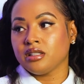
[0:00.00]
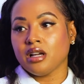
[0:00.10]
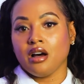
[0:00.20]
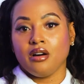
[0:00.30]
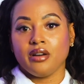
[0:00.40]

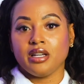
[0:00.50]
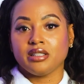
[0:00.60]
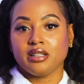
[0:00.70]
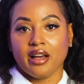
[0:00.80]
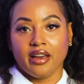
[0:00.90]
So
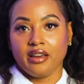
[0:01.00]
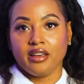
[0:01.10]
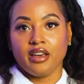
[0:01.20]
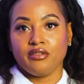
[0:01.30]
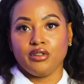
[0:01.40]
it's
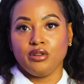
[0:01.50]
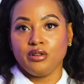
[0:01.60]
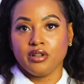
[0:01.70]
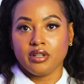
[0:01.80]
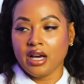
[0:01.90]
like, if
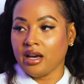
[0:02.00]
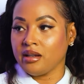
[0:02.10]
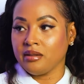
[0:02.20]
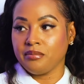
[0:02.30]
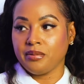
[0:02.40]
you're not